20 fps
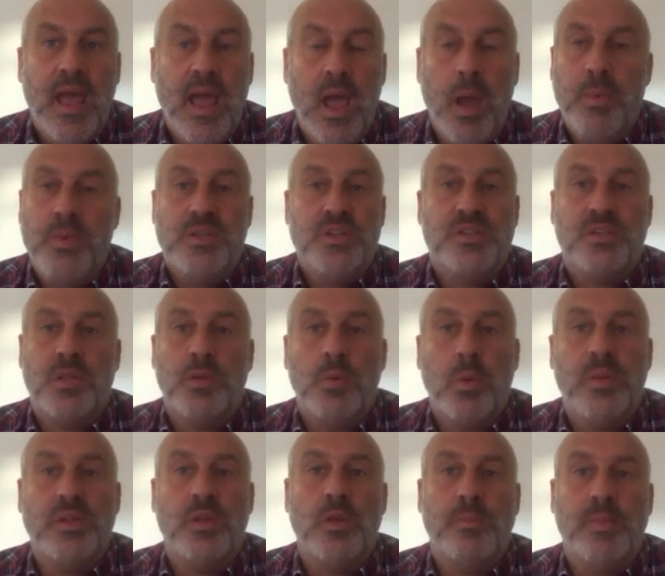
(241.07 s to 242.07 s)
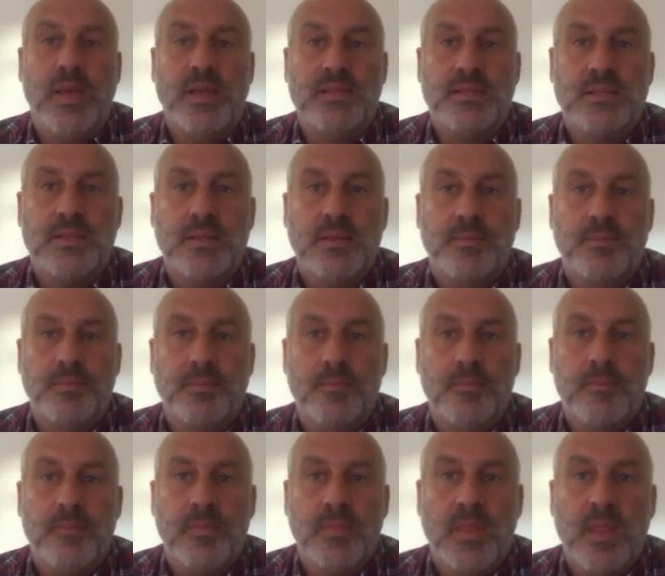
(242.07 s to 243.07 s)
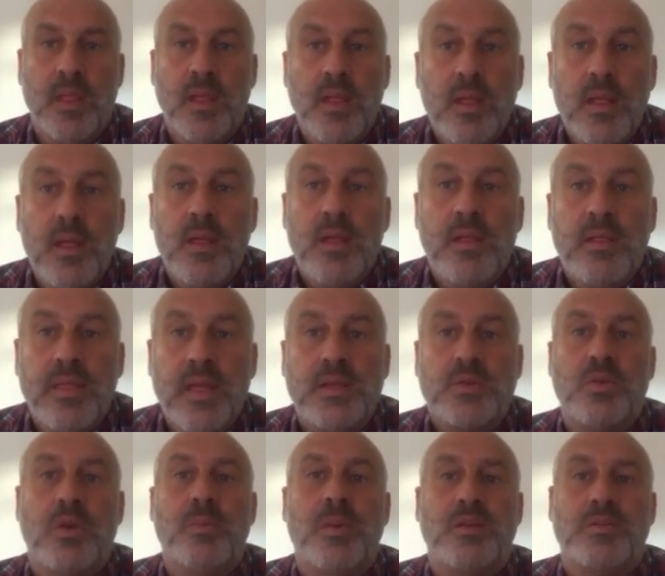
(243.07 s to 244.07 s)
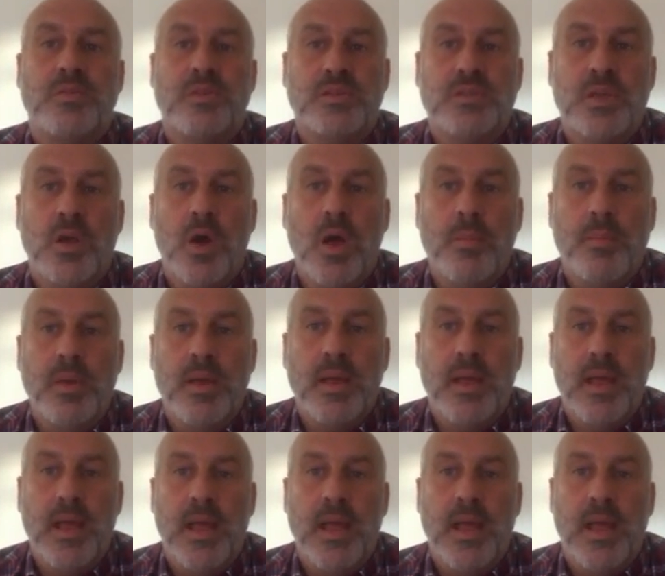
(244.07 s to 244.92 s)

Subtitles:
and we just do what we do best. Thanks very much for your time,